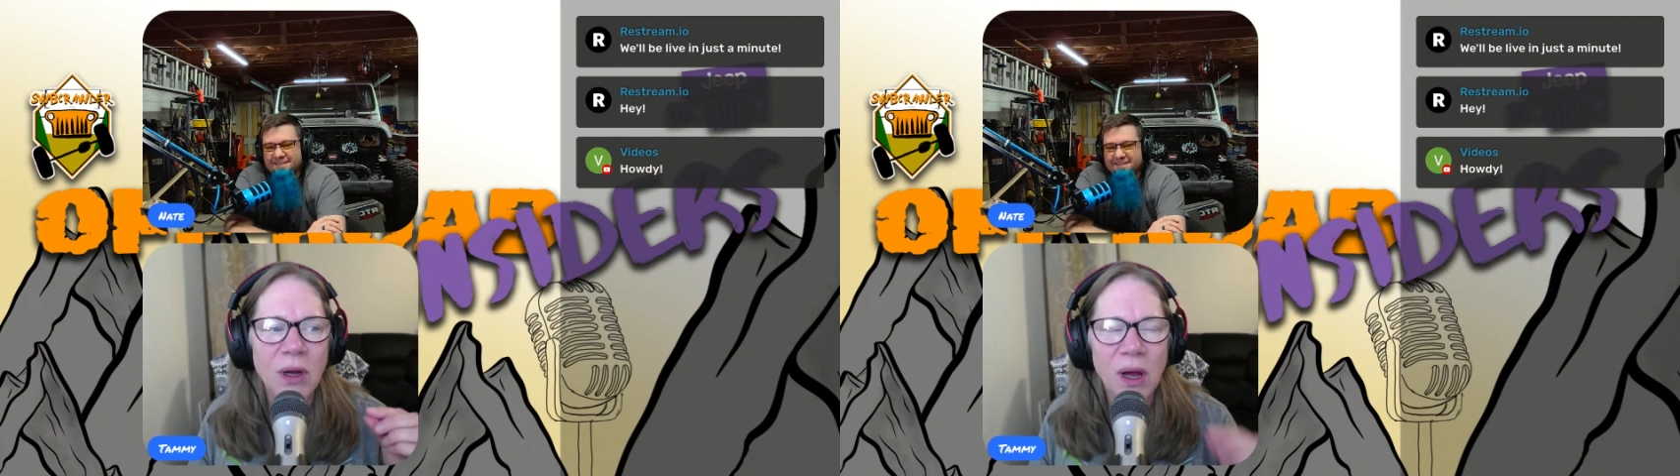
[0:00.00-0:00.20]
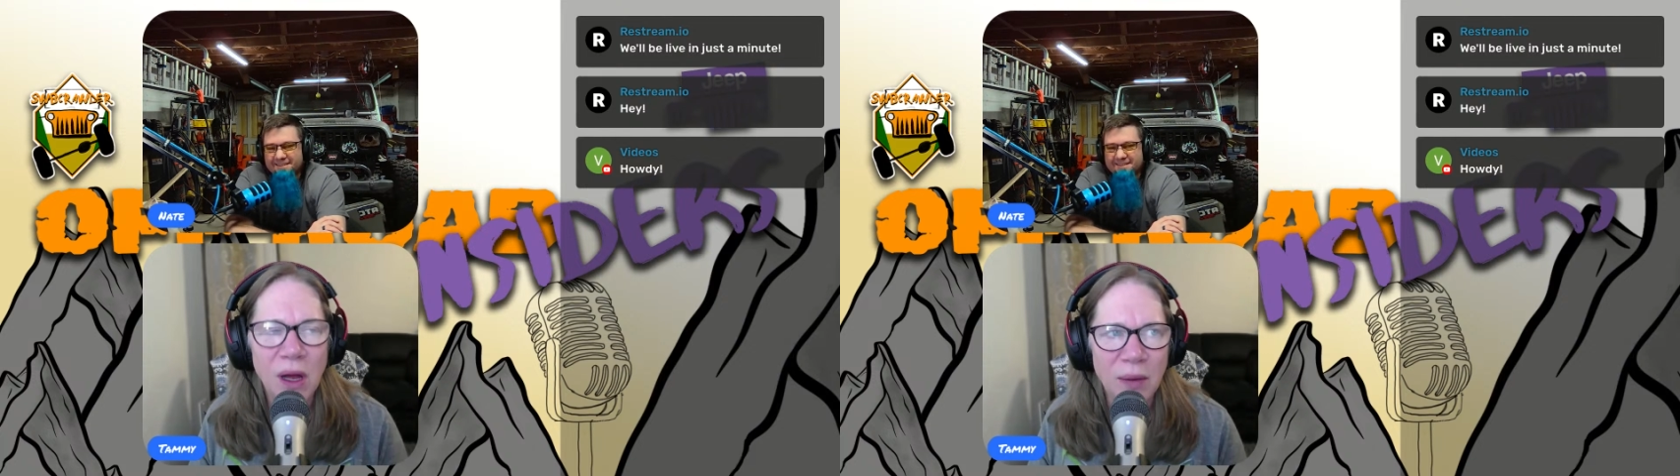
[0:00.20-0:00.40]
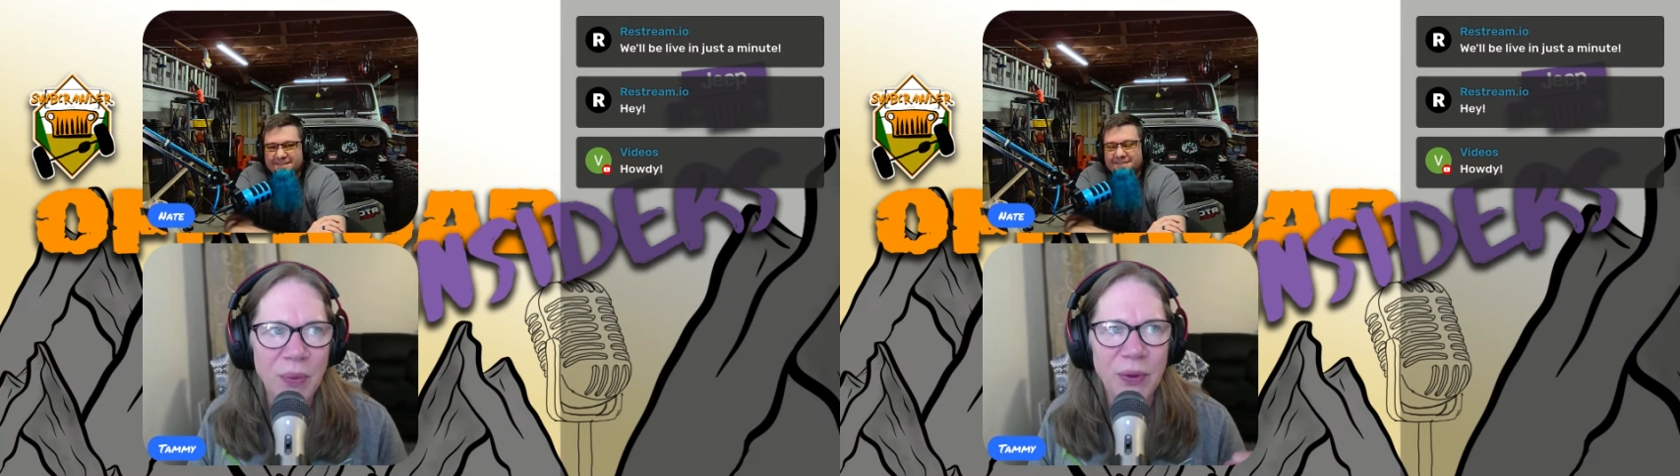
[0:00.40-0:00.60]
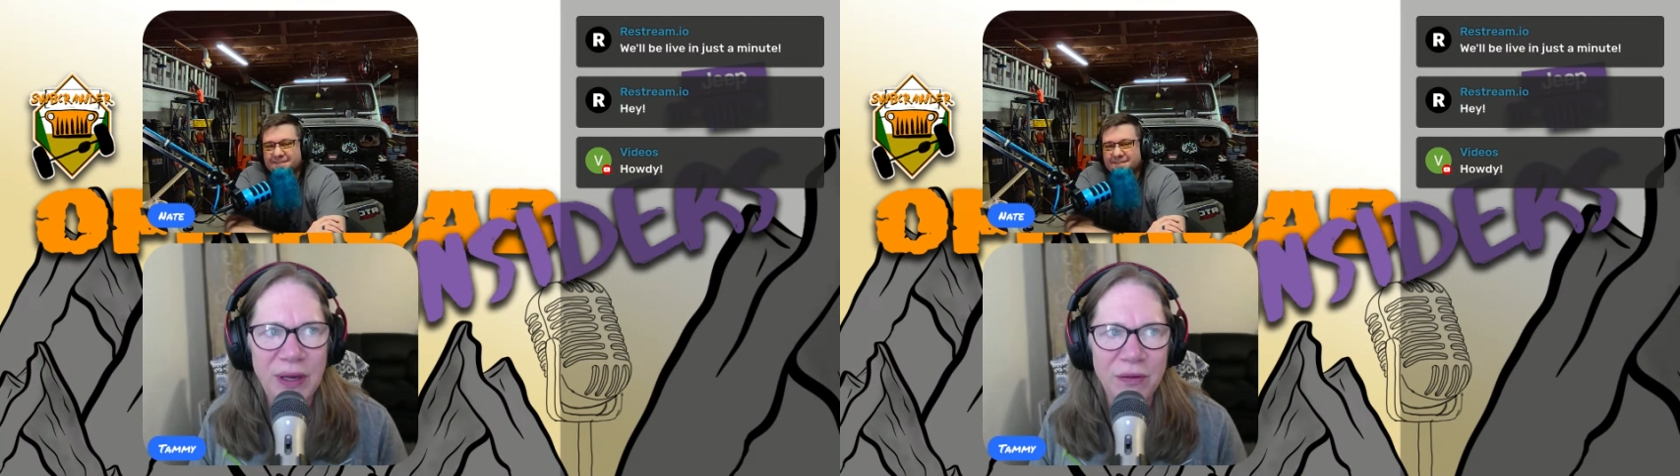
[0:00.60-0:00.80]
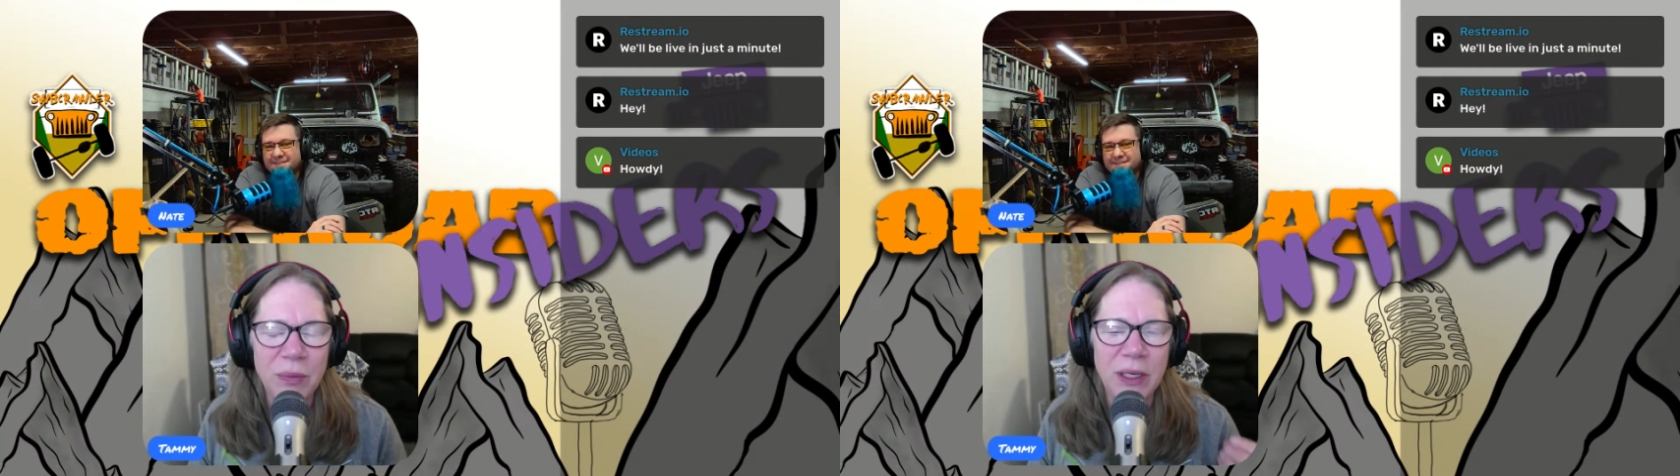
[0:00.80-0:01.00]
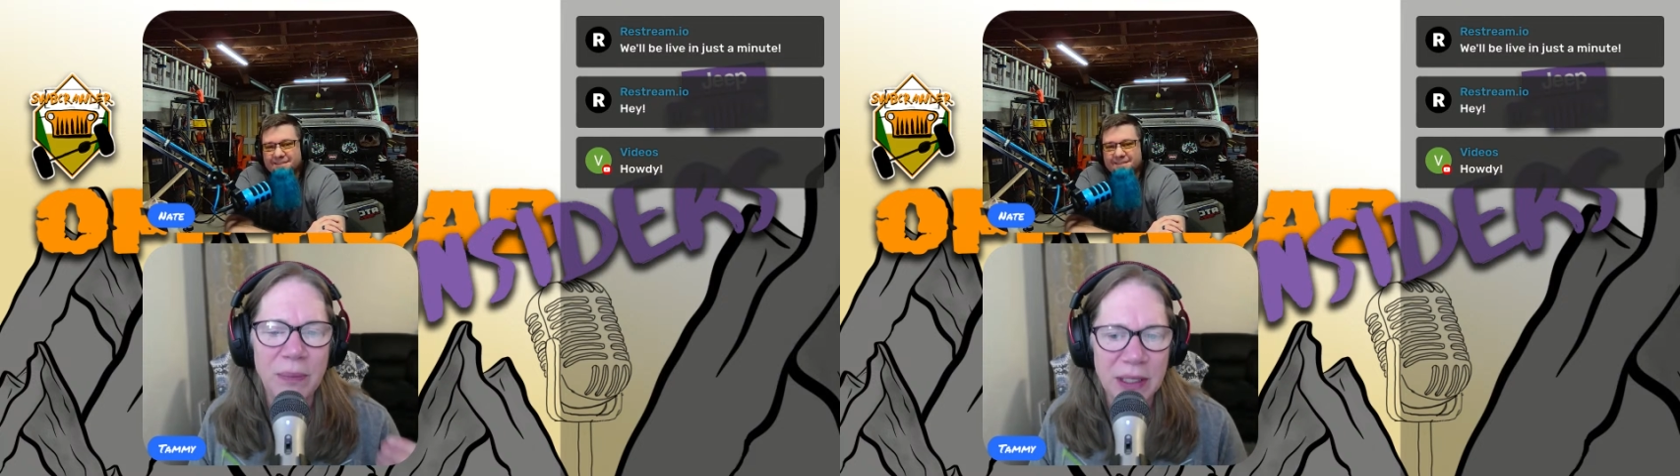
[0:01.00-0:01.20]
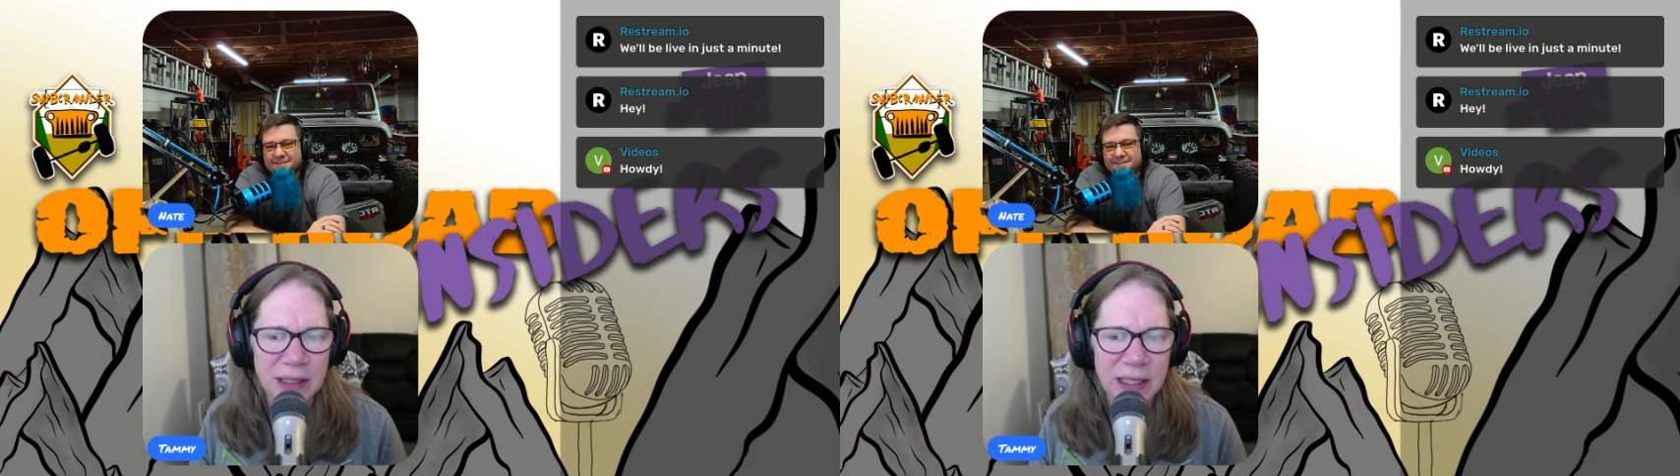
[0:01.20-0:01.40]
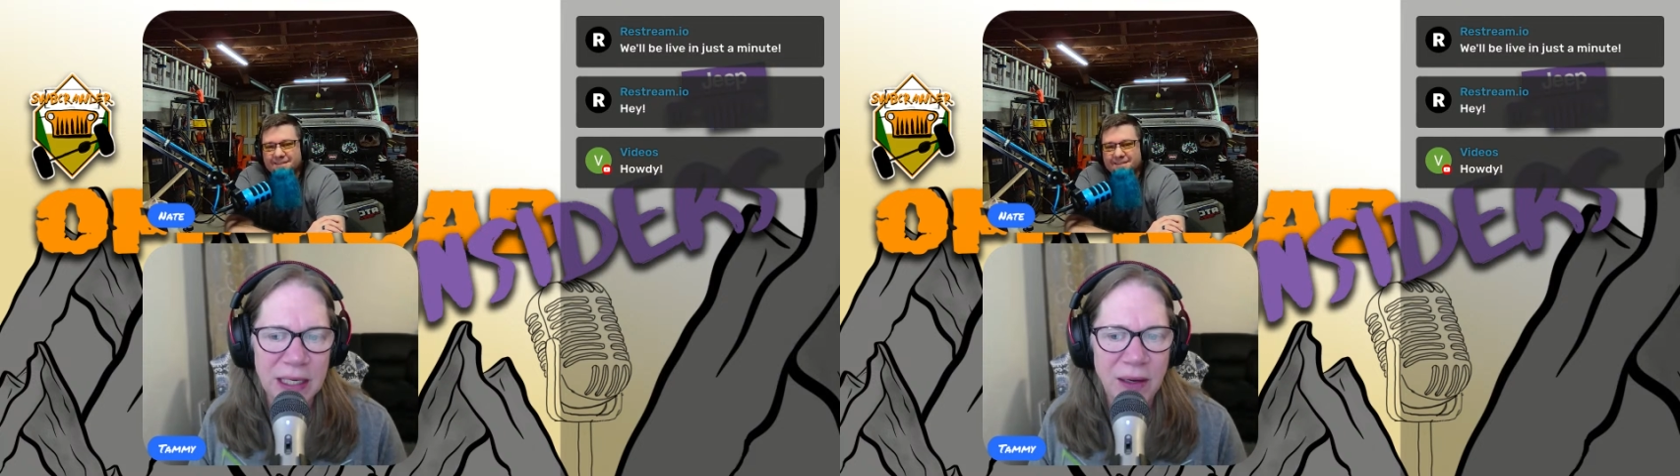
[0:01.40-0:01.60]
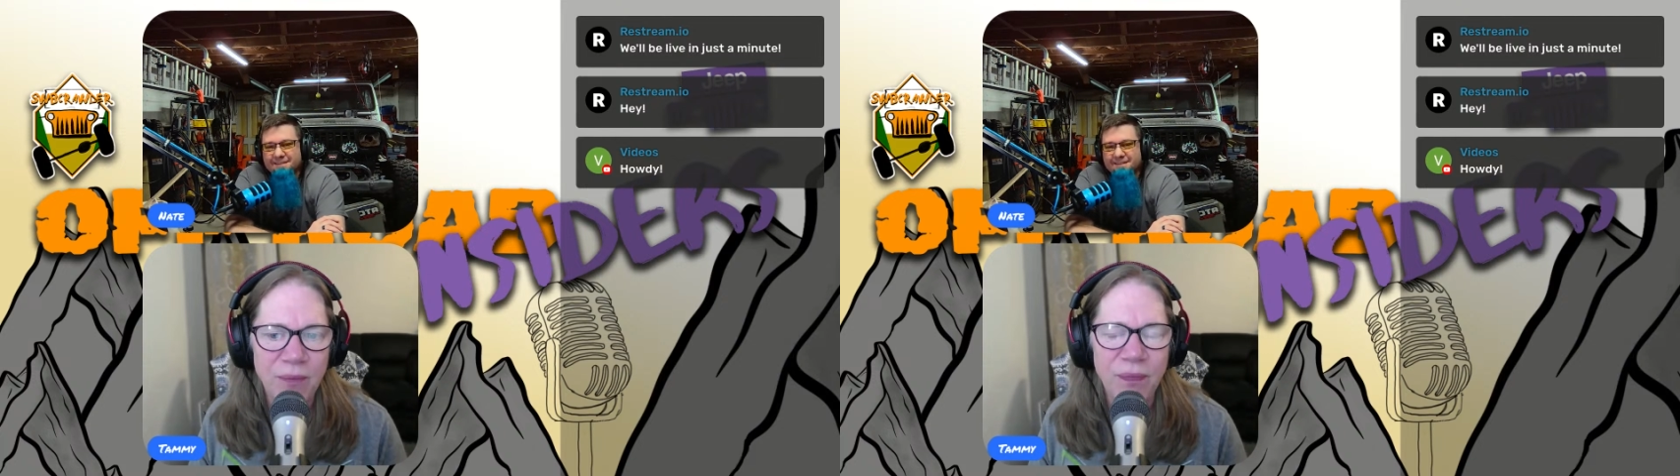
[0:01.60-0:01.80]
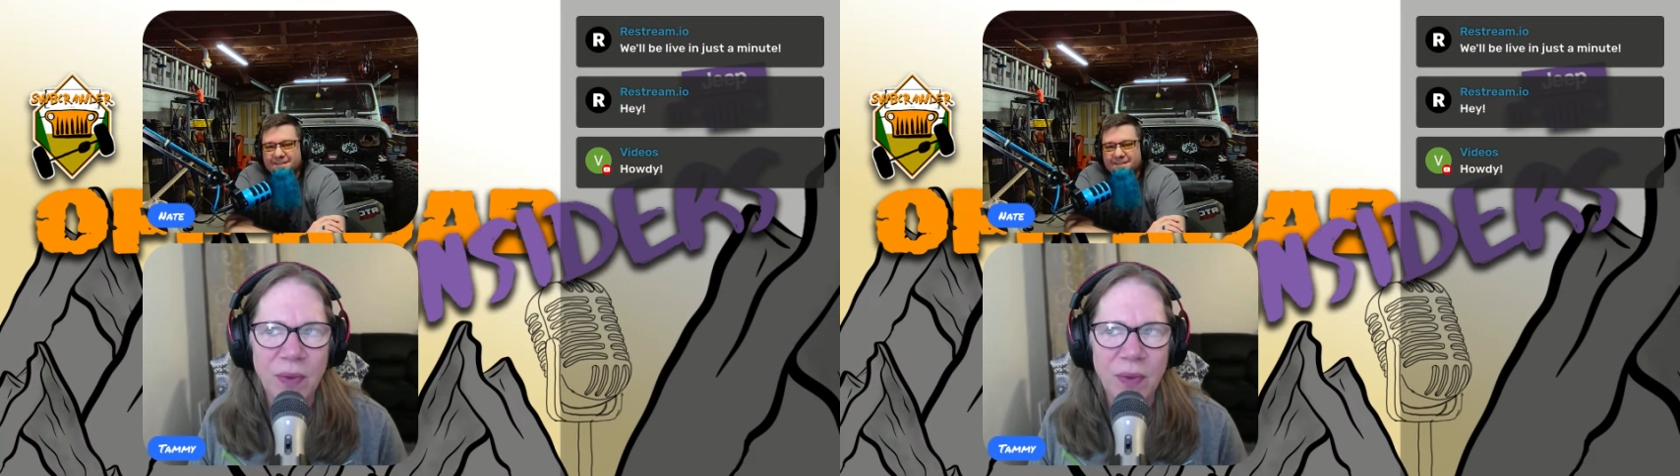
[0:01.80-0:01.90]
unbelievably busy.